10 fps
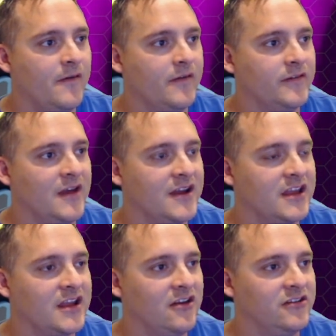
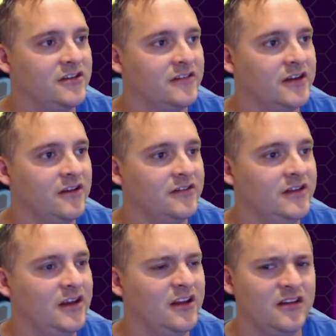Psychic Energy on the
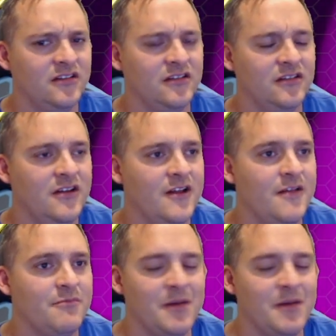Giratina. Maybe